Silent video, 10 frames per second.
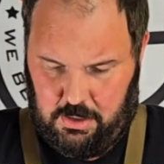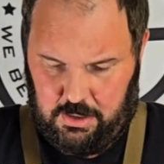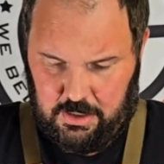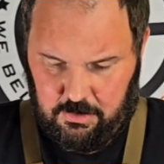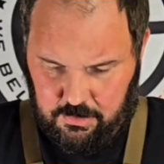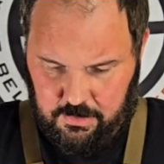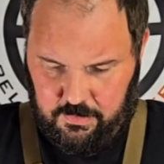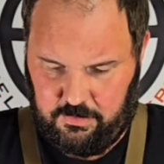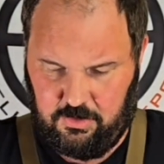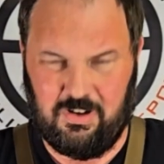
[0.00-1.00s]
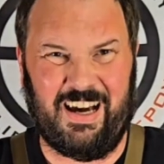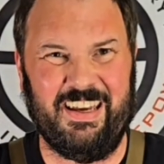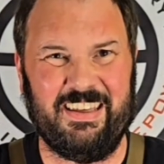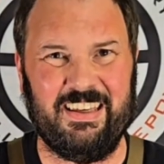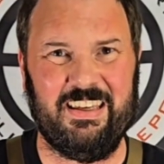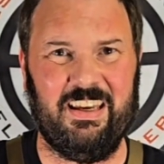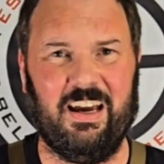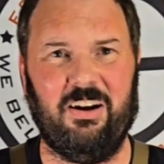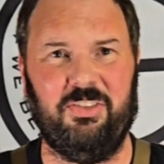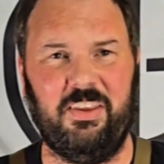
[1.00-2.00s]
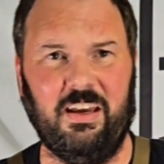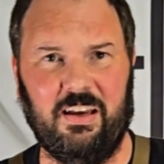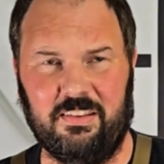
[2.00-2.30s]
You know, you hiking out there